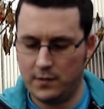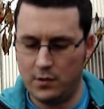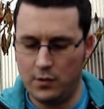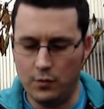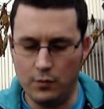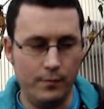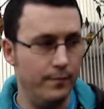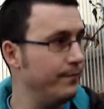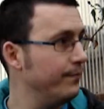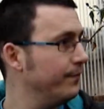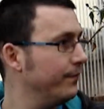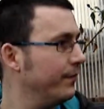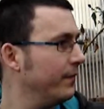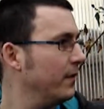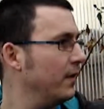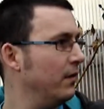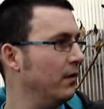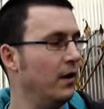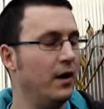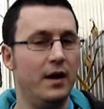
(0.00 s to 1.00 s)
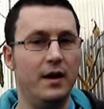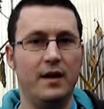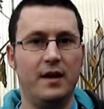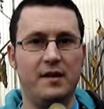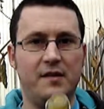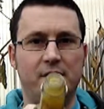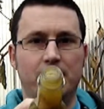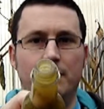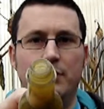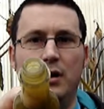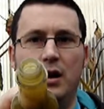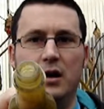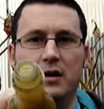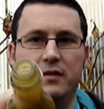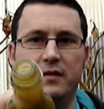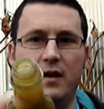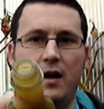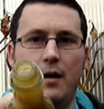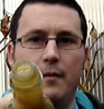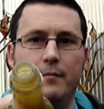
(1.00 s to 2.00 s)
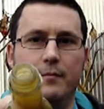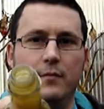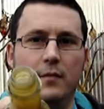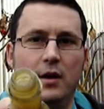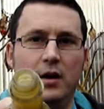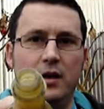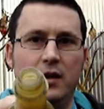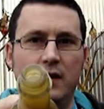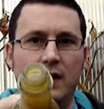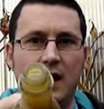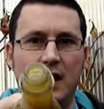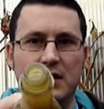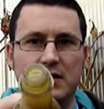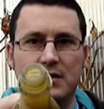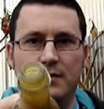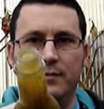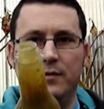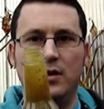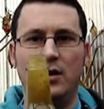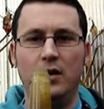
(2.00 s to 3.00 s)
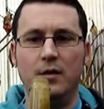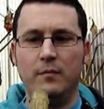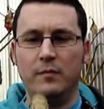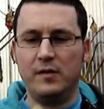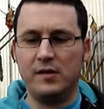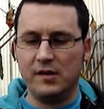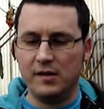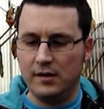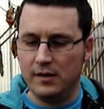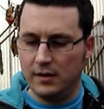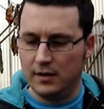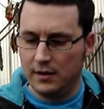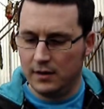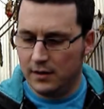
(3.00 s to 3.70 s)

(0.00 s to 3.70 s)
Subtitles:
Cool. Alright, hasn't plugged up like you get sometimes.